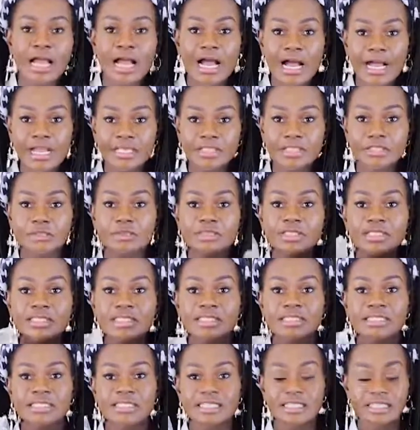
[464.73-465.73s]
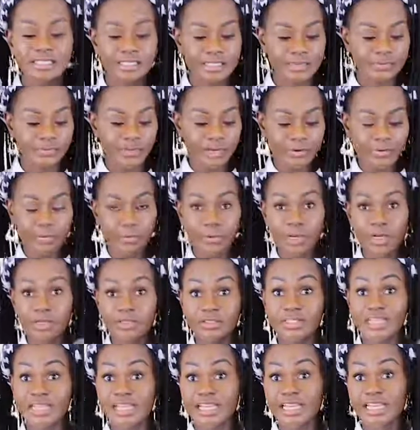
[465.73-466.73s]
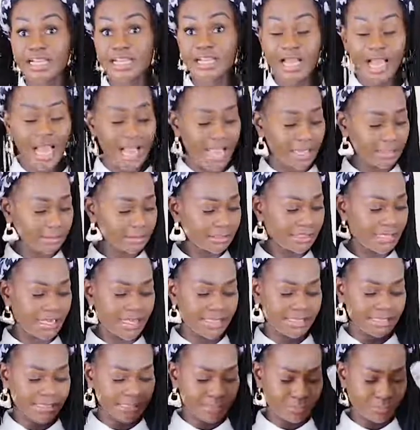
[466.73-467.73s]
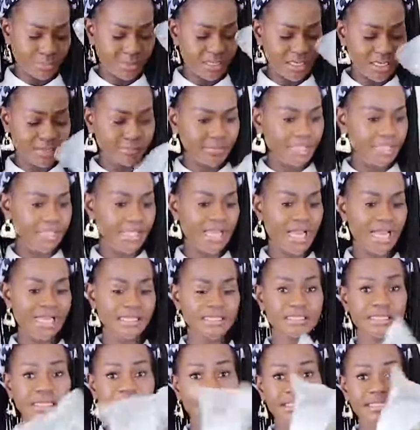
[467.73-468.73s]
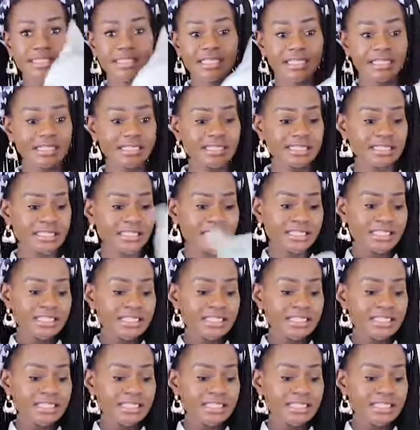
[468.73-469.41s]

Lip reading: I use these tins very well. They are anodized, PME anodized cake tins.